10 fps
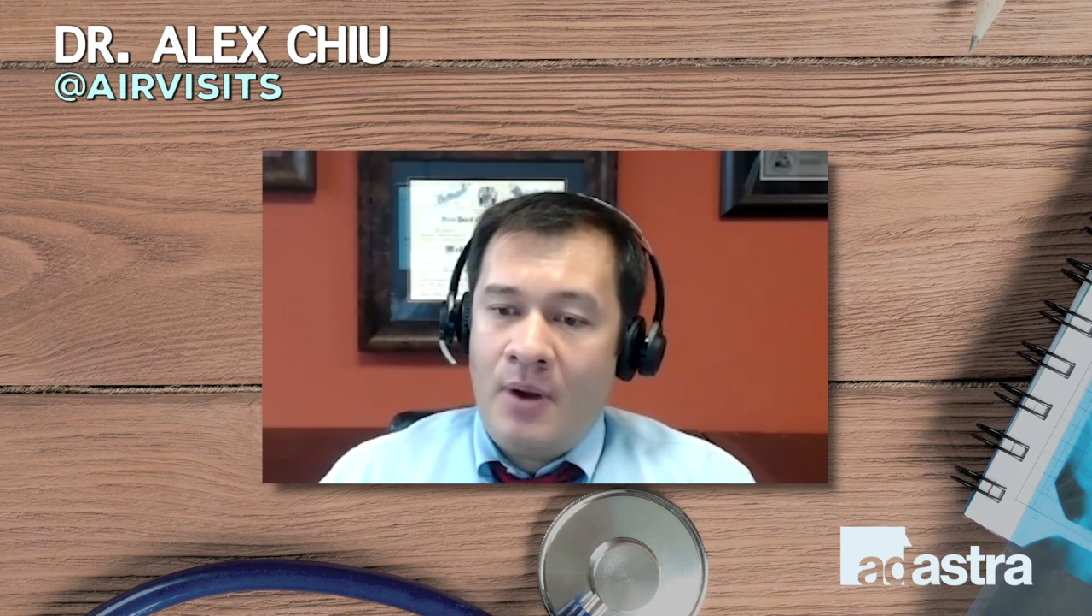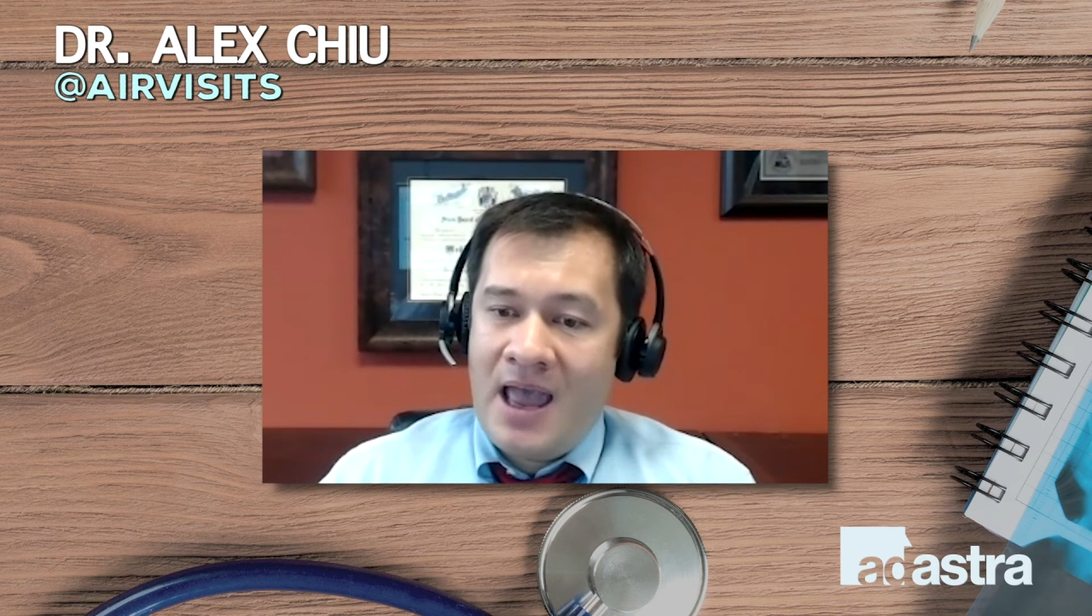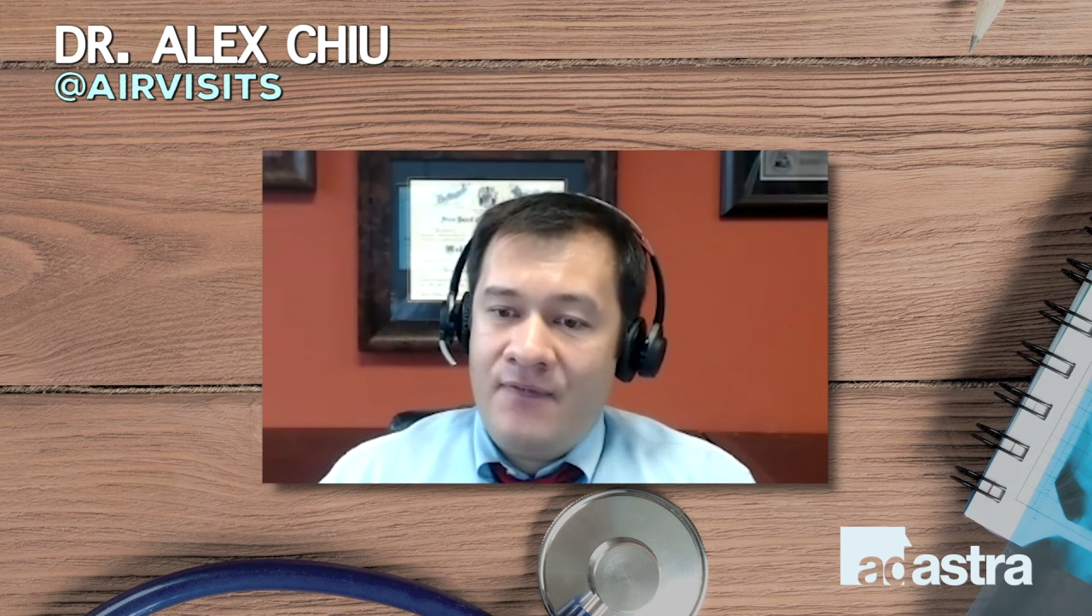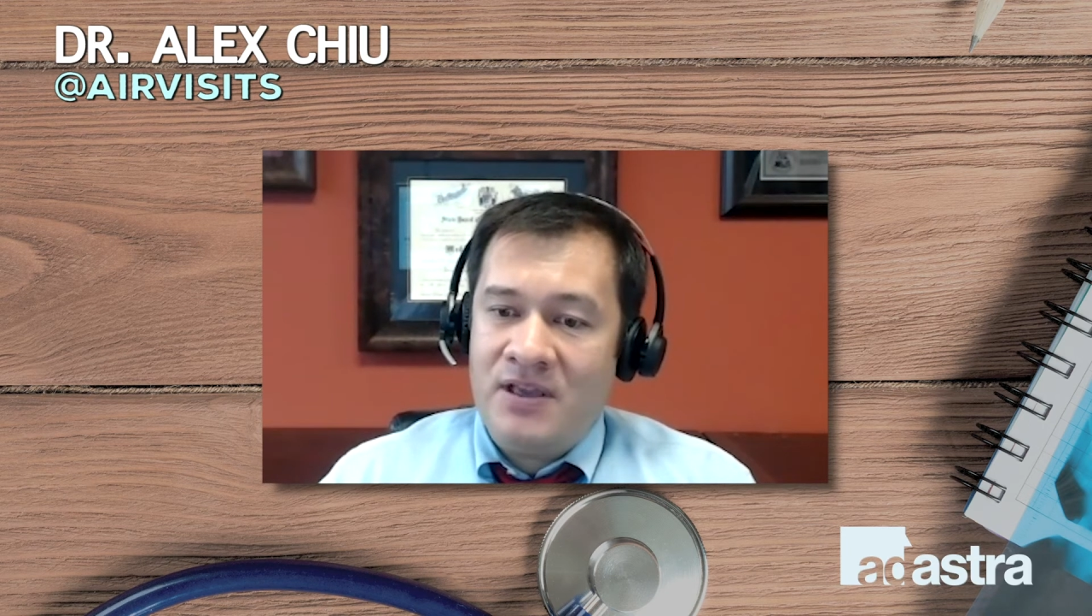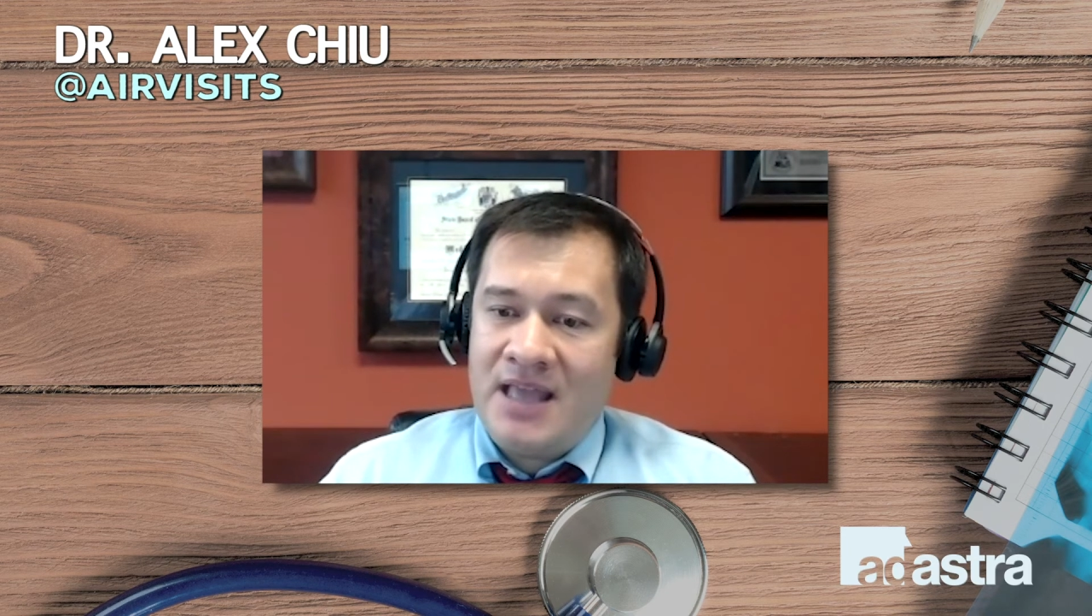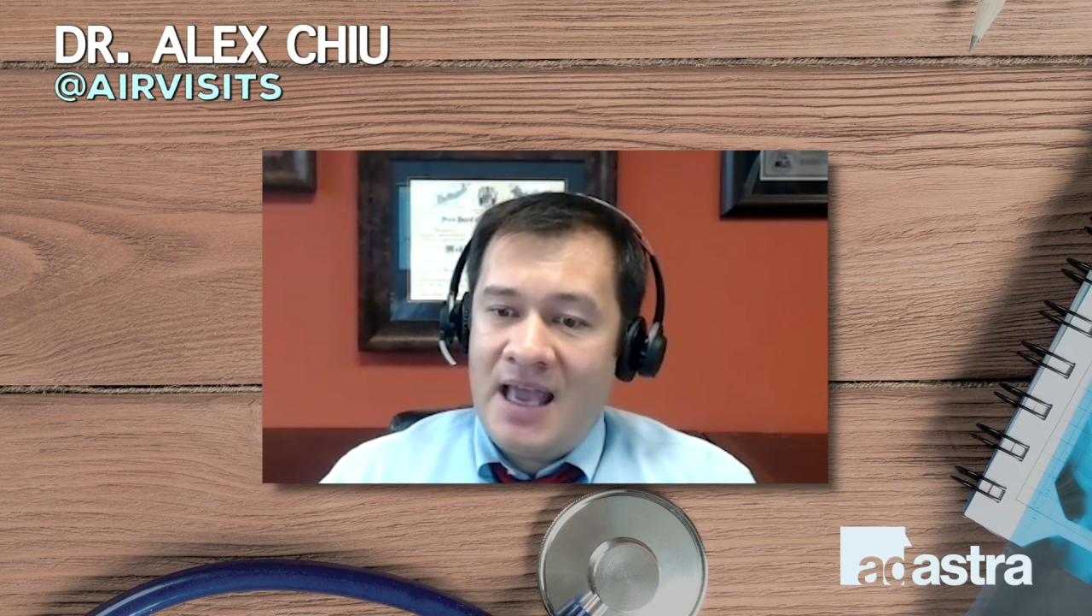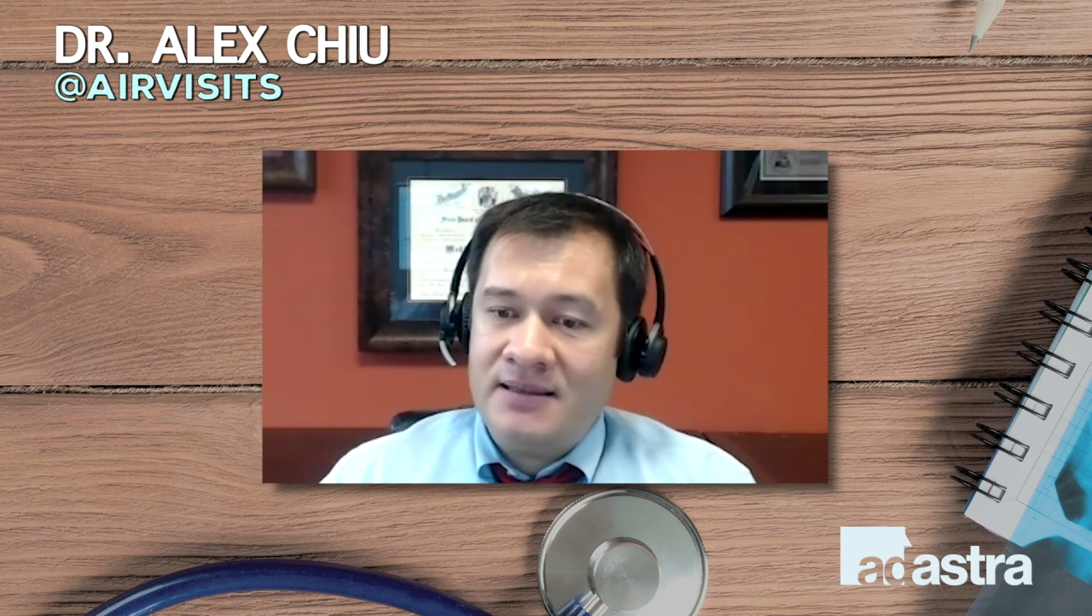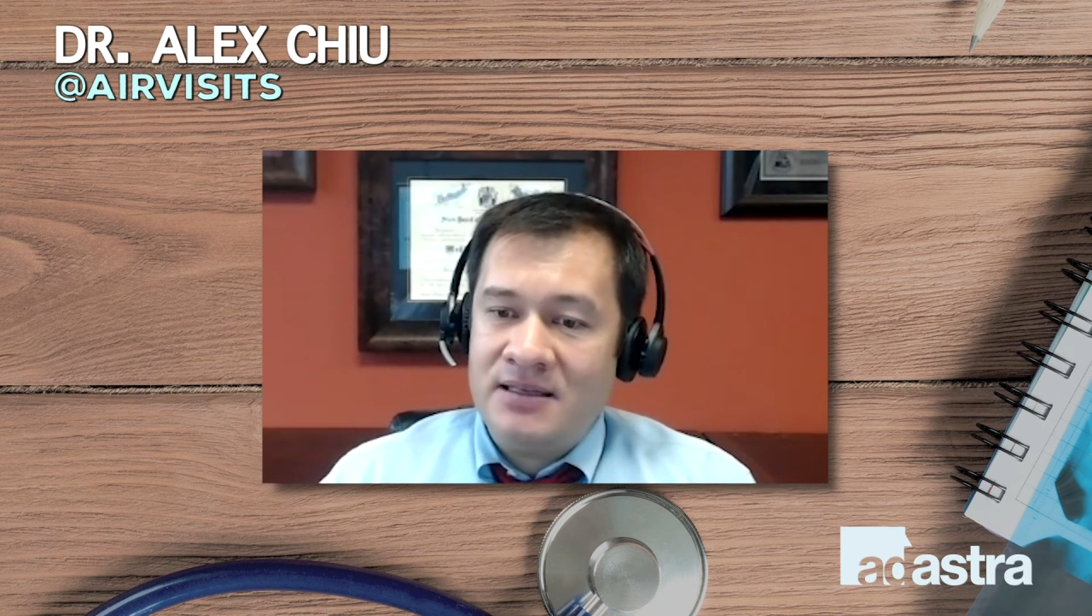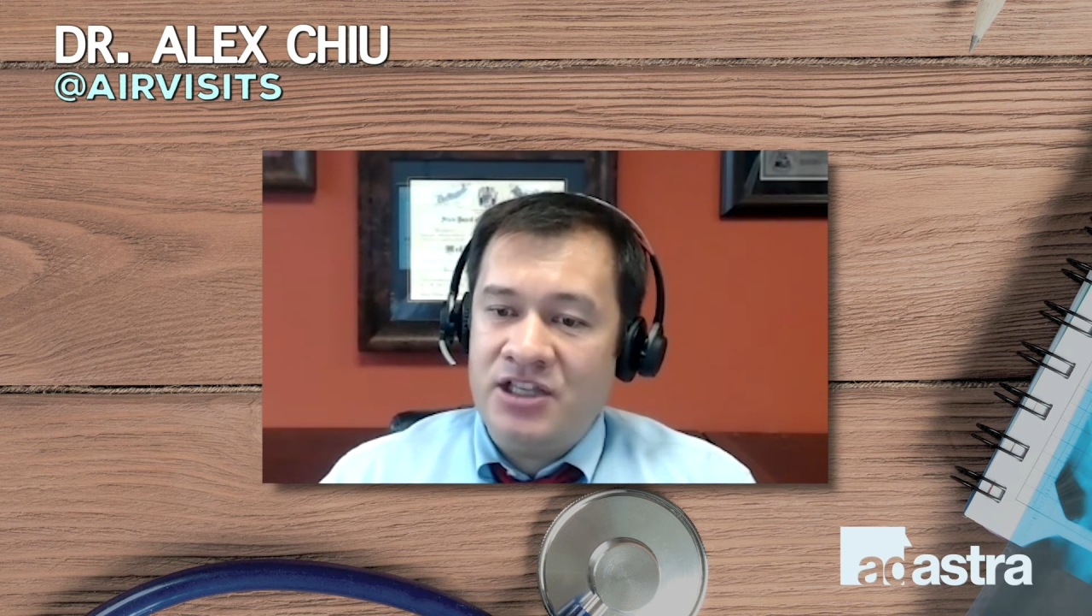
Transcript: having that